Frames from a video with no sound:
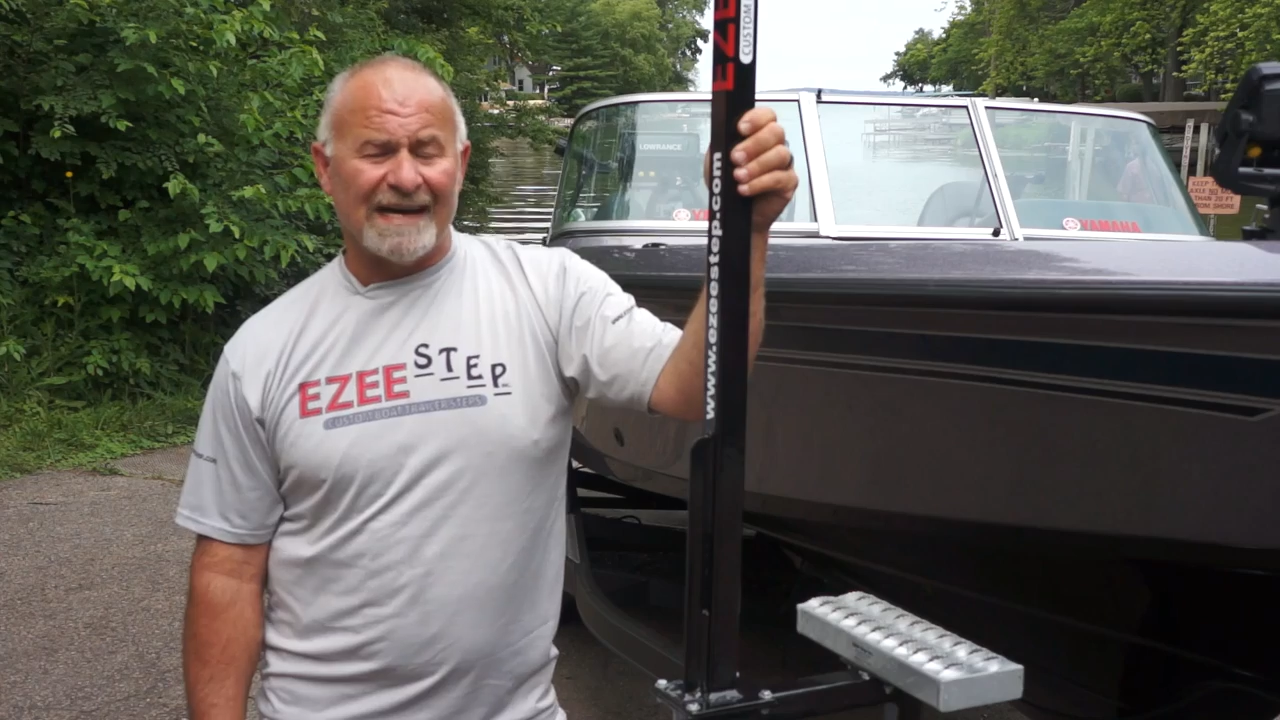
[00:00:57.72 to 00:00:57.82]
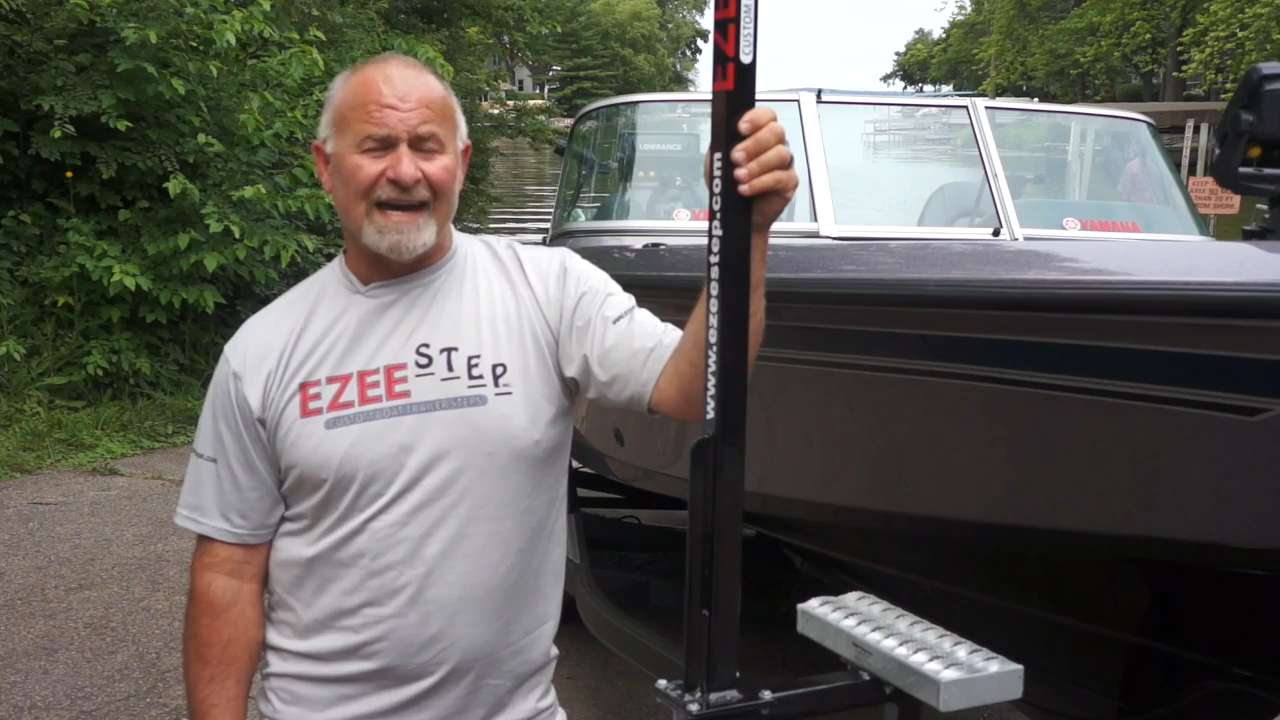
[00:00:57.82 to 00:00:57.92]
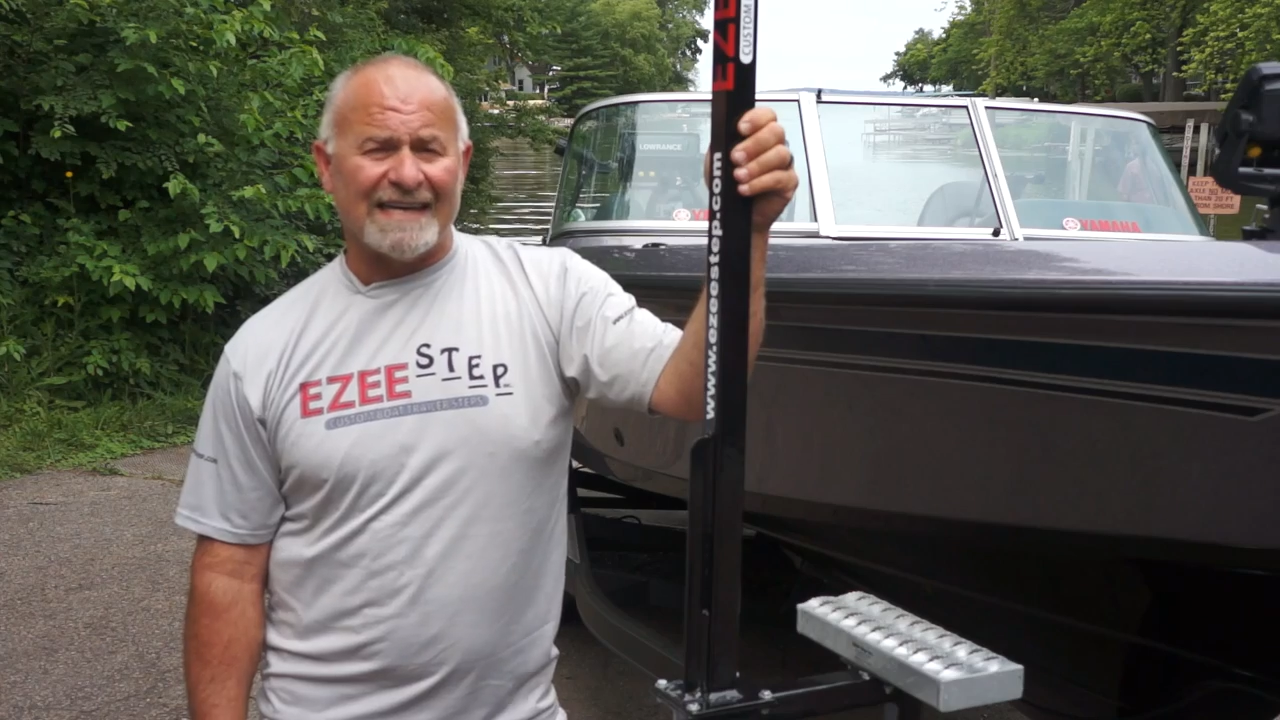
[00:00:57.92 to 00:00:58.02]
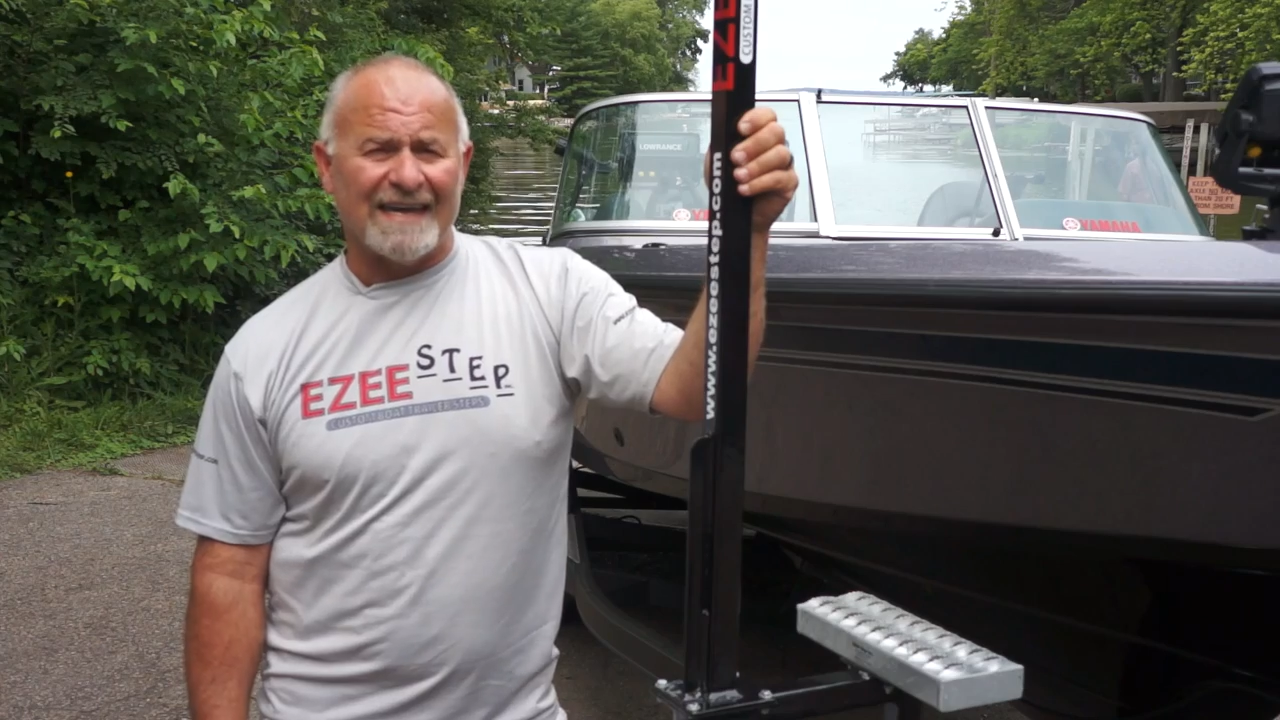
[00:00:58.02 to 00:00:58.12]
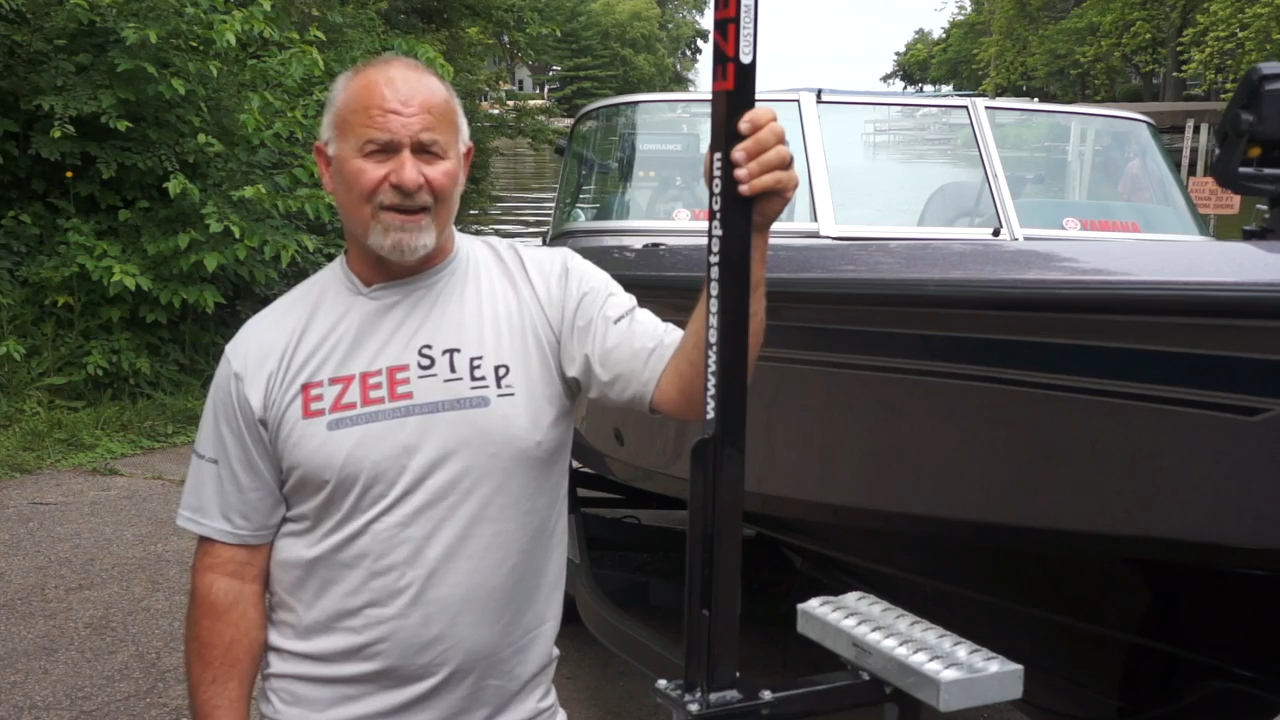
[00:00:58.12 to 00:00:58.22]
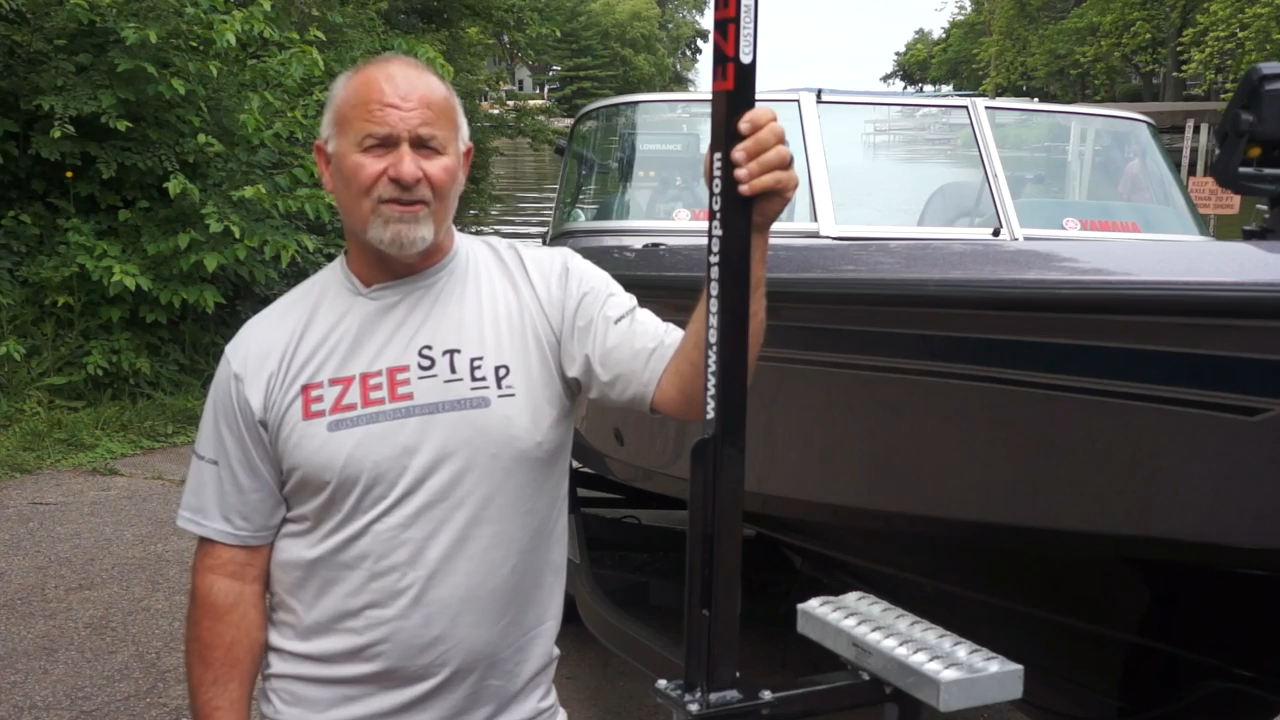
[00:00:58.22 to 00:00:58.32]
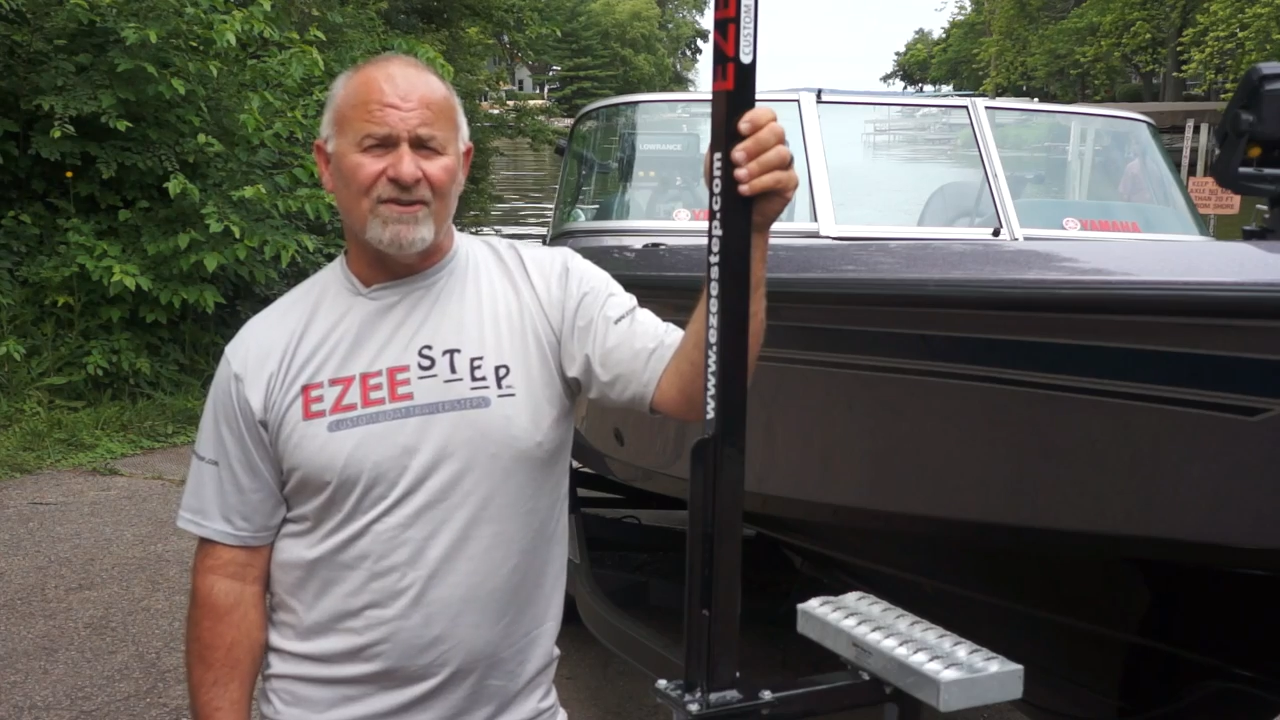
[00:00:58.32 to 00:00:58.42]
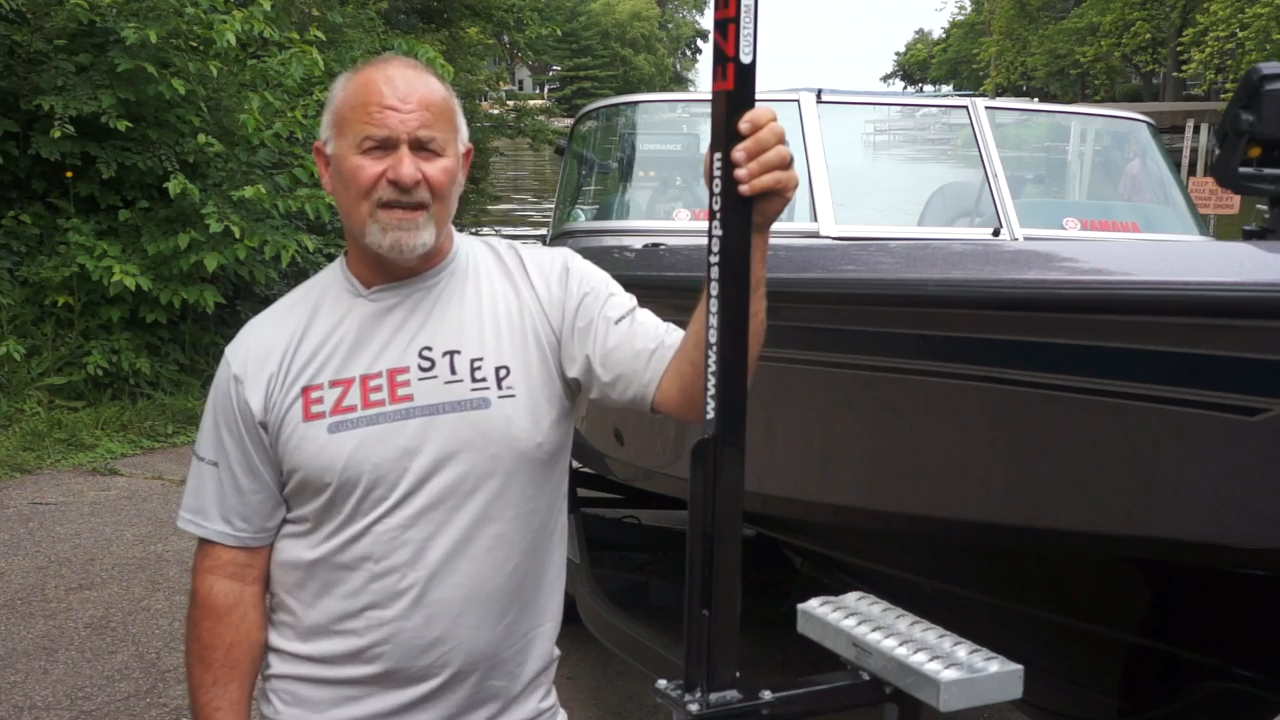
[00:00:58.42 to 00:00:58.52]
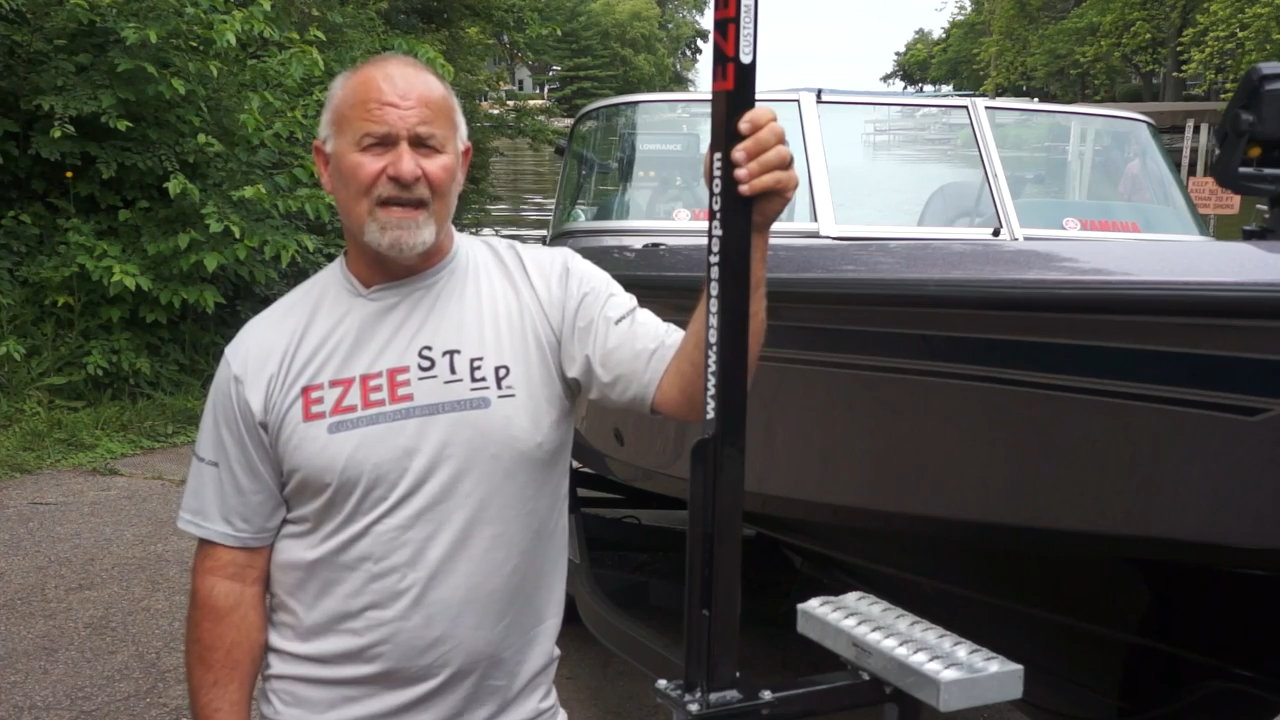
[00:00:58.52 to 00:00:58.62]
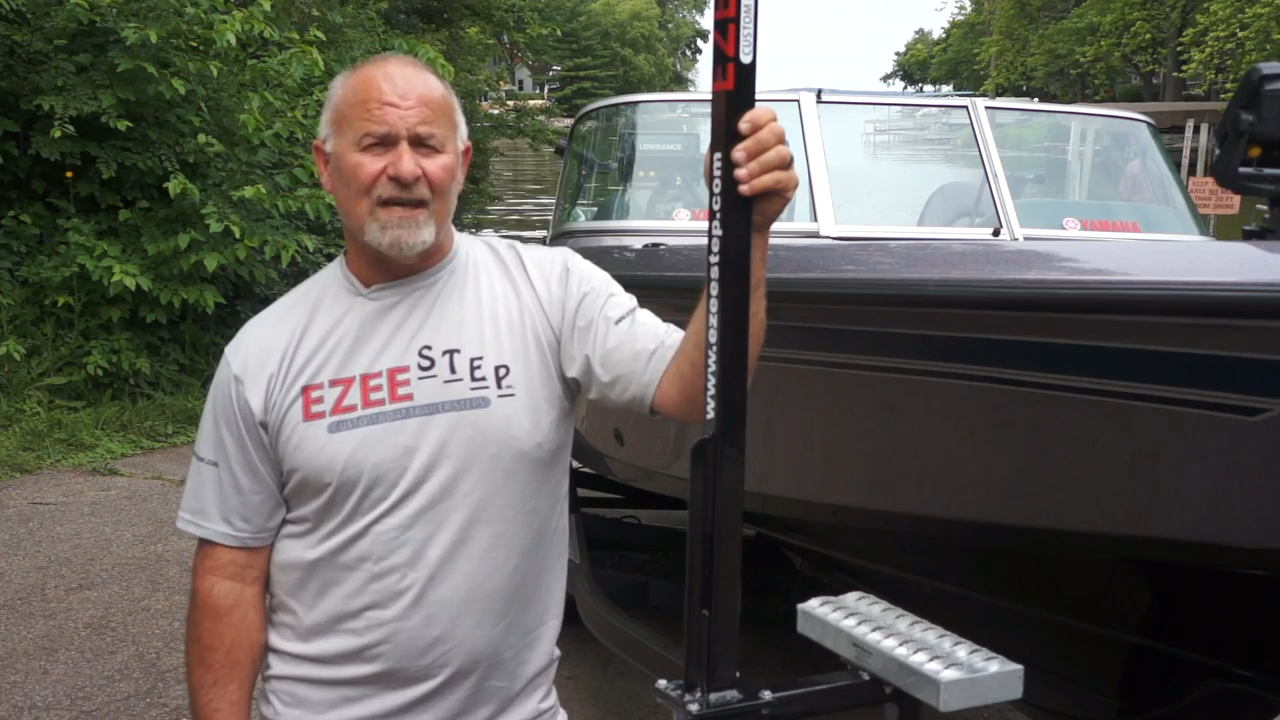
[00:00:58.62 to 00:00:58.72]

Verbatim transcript: I guarantee